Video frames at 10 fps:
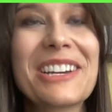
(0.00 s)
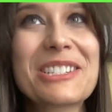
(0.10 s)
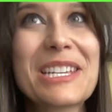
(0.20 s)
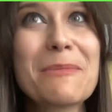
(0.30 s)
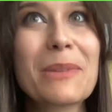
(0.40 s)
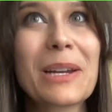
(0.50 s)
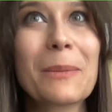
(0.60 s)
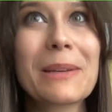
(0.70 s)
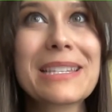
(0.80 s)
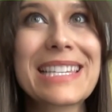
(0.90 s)
team, but I
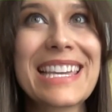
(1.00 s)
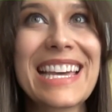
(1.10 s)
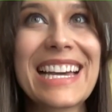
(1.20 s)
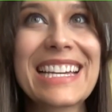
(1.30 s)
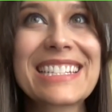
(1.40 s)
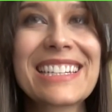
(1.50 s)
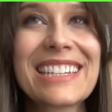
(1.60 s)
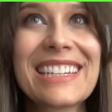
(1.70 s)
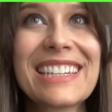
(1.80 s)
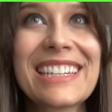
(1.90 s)
will say that,
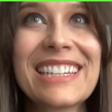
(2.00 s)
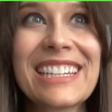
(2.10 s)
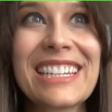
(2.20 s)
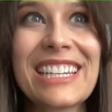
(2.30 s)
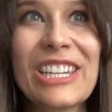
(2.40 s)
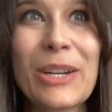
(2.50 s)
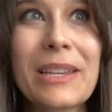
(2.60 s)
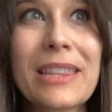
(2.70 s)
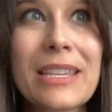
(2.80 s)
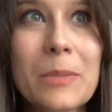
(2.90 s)

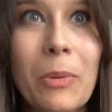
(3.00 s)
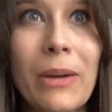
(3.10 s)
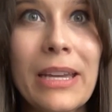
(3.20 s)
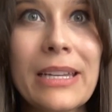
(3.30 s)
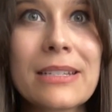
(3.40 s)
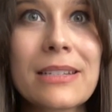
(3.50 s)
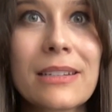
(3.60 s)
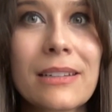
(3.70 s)
at this point,